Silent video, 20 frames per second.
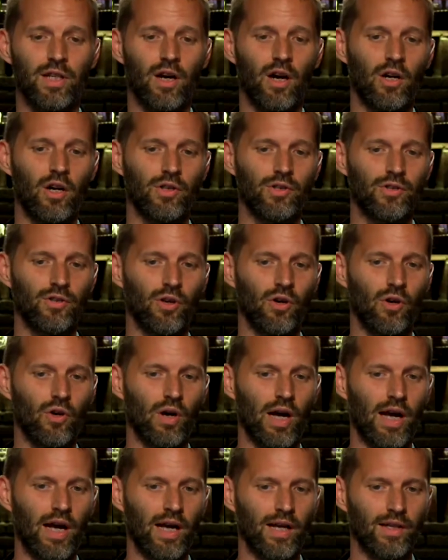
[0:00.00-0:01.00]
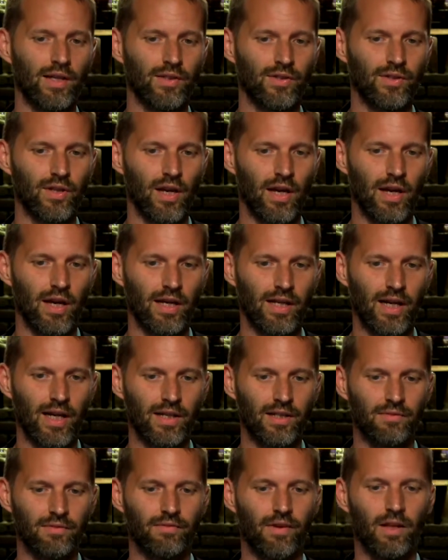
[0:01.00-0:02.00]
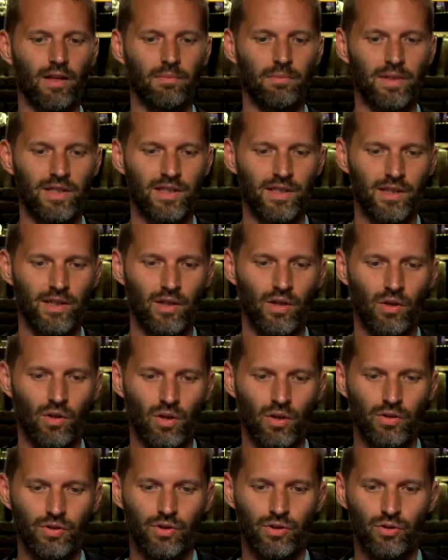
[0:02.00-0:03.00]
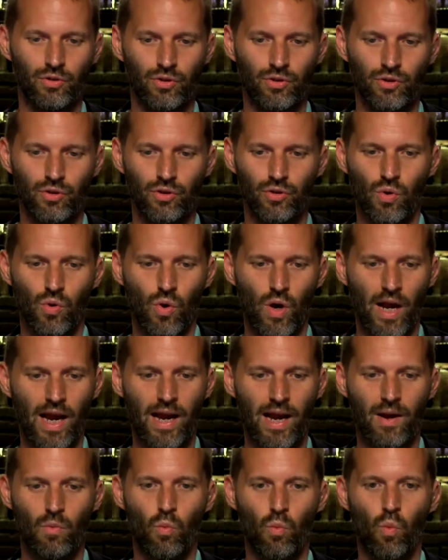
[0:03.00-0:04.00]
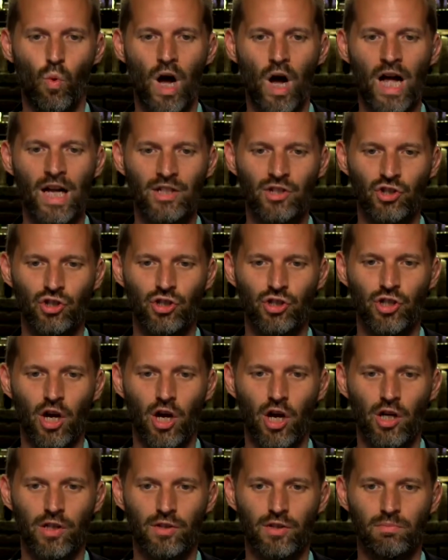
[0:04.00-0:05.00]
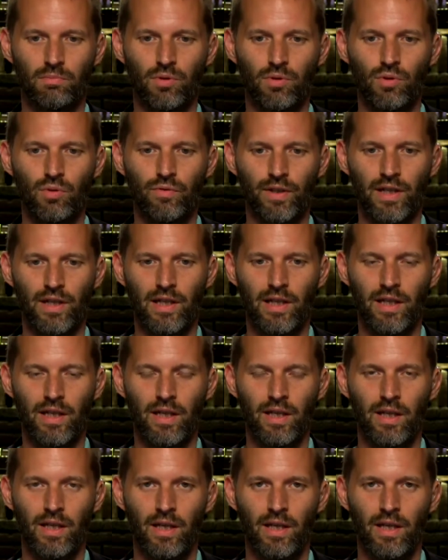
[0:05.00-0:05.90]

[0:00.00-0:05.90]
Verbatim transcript: also has uh, got a development deal to do a Watch Dogs movie